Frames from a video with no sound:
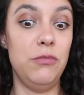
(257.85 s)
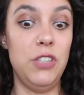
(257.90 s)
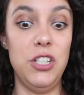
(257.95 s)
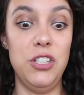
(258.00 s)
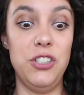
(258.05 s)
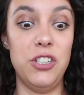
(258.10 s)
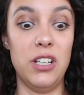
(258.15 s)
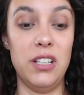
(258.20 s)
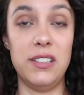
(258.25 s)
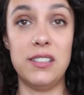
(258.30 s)

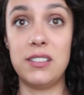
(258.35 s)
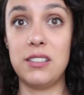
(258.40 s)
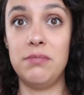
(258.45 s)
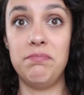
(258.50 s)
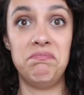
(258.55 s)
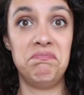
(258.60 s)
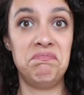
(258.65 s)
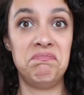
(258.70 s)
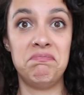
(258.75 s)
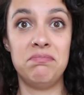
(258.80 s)
You just
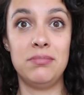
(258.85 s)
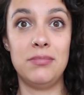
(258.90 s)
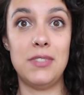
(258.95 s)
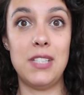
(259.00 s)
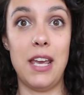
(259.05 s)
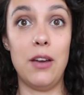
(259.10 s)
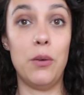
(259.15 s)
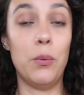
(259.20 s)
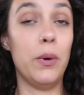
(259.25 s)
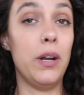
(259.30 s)

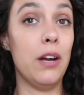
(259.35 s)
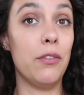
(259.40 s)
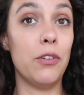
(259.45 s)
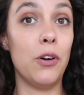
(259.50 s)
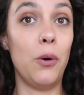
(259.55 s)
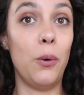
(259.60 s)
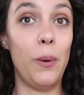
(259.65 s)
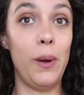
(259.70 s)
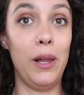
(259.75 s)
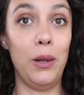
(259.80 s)
take
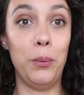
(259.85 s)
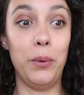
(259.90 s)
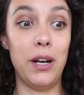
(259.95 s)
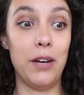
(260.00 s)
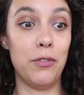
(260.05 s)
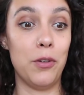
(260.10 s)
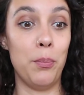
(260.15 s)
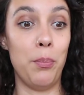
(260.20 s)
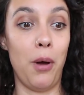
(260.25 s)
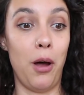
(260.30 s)
whatever oil,
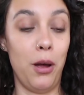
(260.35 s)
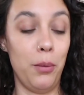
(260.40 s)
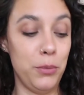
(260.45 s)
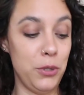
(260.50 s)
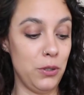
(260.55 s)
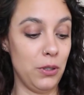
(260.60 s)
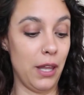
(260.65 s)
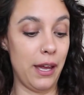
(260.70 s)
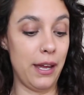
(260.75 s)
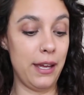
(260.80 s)
whatever balm
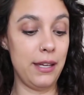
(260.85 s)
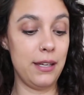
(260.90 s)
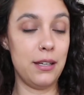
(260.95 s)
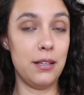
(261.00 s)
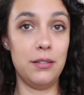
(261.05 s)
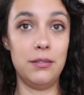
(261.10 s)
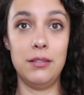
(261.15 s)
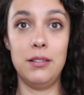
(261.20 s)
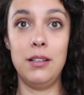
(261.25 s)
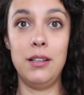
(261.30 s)
you
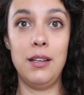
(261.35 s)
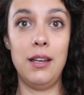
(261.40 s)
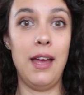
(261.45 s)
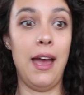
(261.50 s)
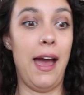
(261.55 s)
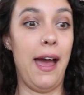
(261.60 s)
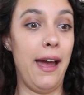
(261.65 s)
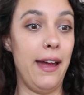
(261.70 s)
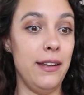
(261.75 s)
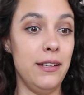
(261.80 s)
like,
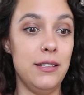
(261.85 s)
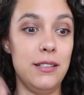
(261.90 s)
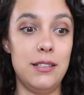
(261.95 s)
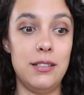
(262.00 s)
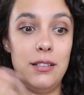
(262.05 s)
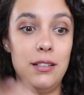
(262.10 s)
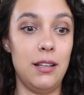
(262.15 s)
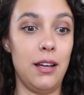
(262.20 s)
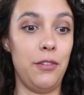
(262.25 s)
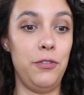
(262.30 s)

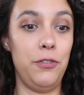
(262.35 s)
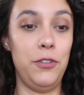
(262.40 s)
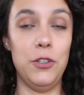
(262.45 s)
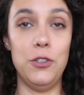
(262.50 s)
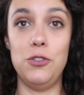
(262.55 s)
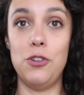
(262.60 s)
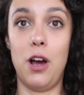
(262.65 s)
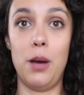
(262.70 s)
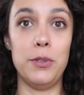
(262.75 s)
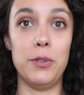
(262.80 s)
and a few
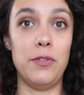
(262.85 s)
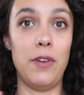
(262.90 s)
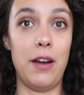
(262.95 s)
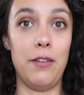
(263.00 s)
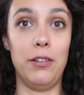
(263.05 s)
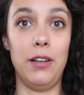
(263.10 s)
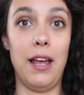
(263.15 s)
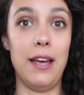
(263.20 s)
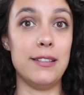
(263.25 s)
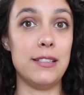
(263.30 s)
drops of
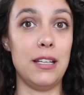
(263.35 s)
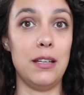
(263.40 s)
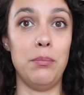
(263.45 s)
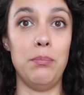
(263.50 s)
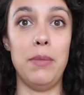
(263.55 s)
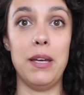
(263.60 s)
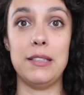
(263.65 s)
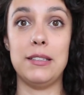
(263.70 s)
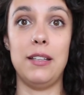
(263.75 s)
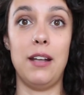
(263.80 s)
Everlasting,
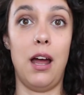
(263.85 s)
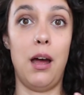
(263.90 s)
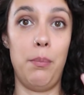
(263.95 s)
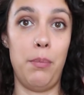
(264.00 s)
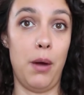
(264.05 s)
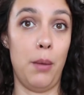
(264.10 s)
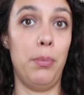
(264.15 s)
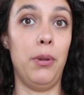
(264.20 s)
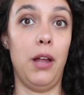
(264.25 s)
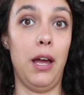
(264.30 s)
mix it up,
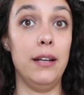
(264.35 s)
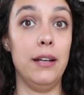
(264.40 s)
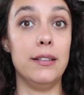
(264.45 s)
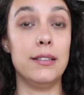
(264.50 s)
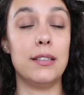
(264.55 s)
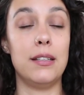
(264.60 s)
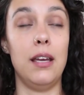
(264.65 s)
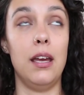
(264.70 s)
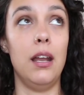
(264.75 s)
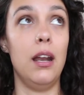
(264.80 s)
apply to
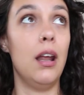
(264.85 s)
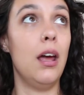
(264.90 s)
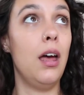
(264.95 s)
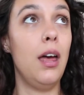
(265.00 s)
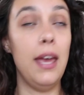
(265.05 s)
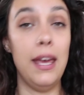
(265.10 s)
skin.